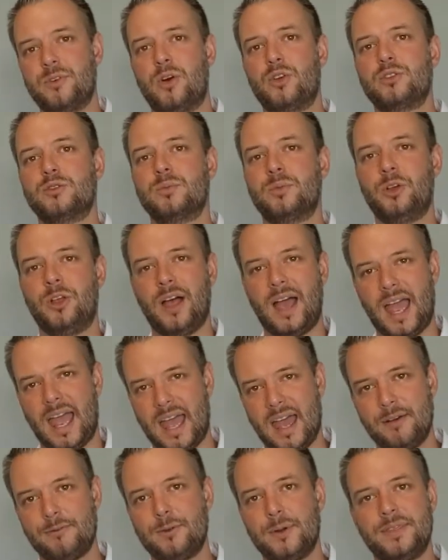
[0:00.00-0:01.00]
vulnerable
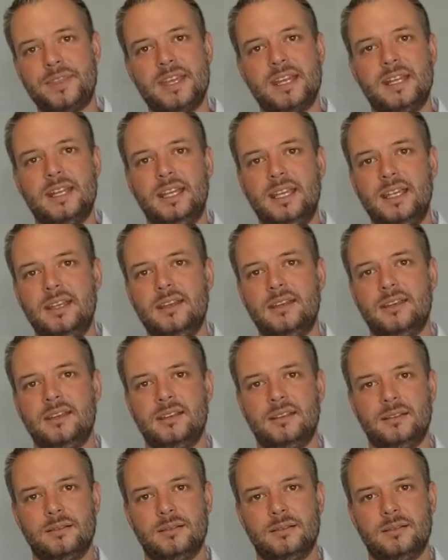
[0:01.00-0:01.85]
have what they need,